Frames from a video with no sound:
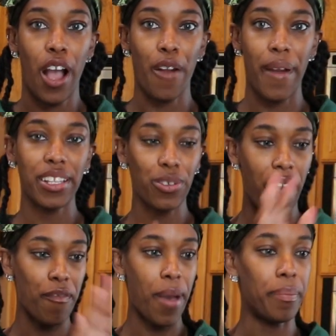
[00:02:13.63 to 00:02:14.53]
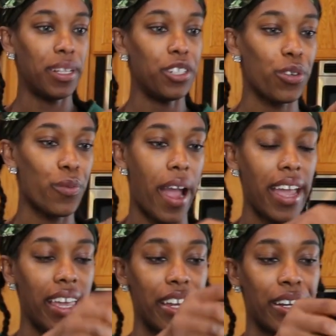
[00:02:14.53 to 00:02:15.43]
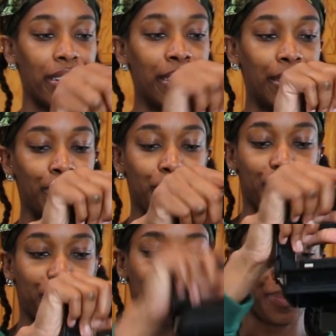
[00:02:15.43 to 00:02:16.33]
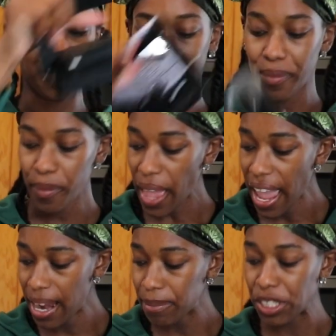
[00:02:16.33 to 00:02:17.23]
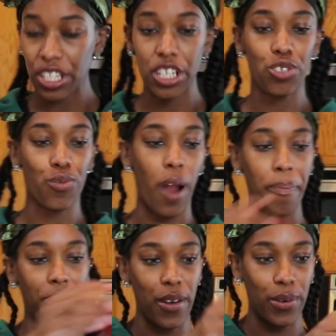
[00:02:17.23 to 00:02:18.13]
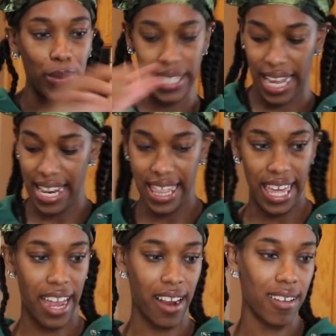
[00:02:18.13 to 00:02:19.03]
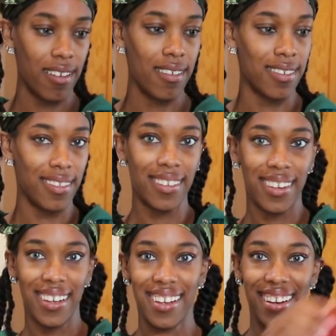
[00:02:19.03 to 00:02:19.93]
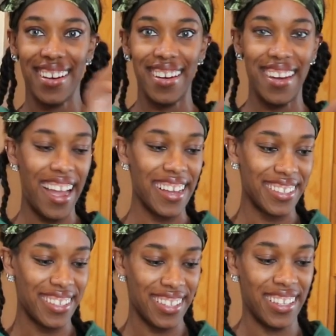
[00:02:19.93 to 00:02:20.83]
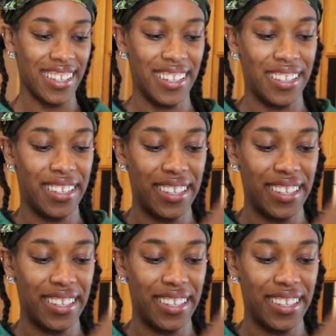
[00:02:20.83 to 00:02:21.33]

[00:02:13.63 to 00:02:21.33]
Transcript: All right, so I have my blender right here, and I'm just gonna drop those in there. Ooh, nice.